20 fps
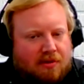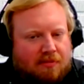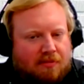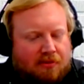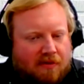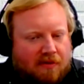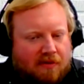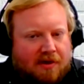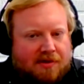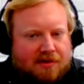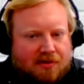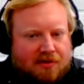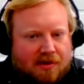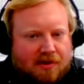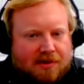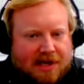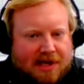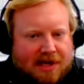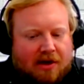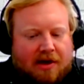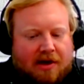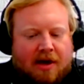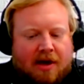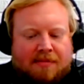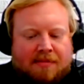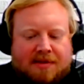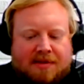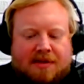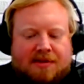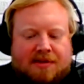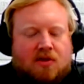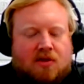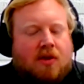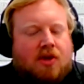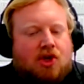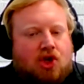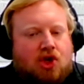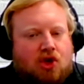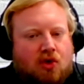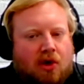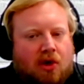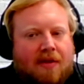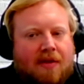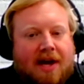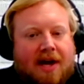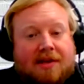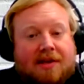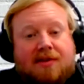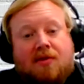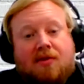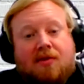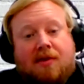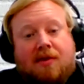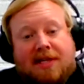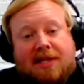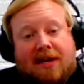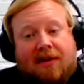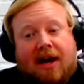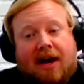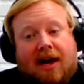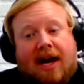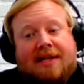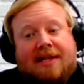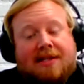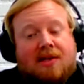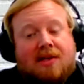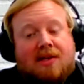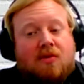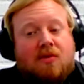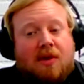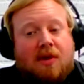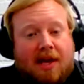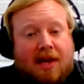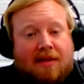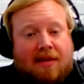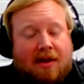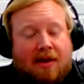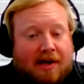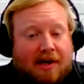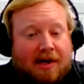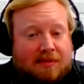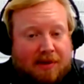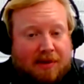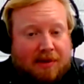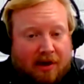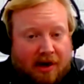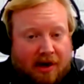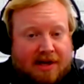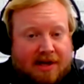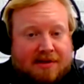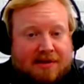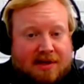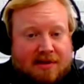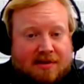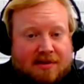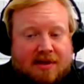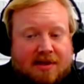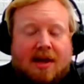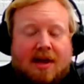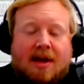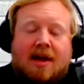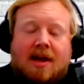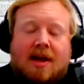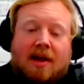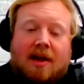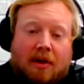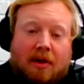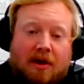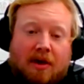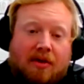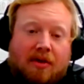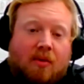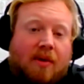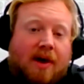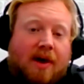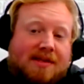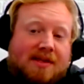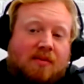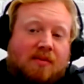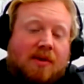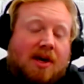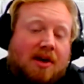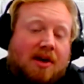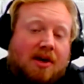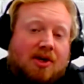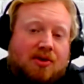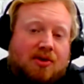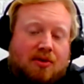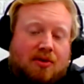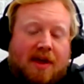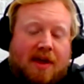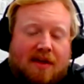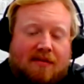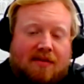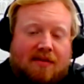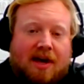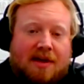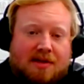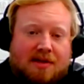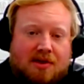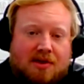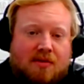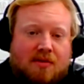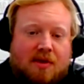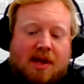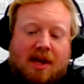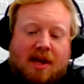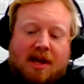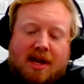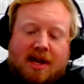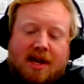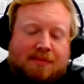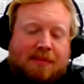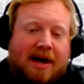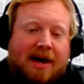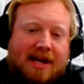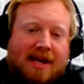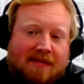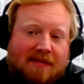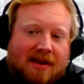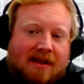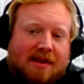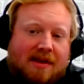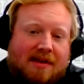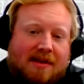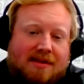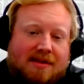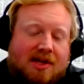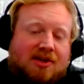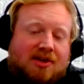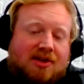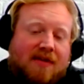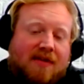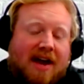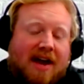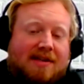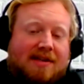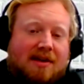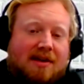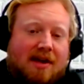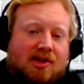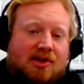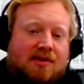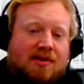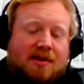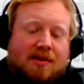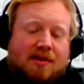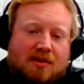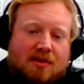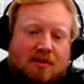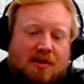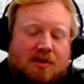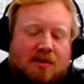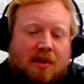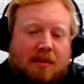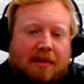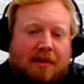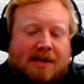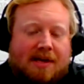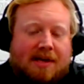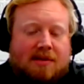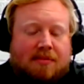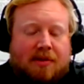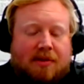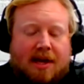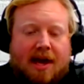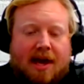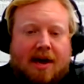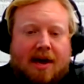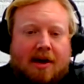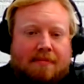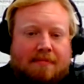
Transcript: improve our students' outcomes is to ensure that students have continuity in their experiences. And one of the ways that we can ensure they have continuity is by giving these teachers vaccinations as soon as we possibly can.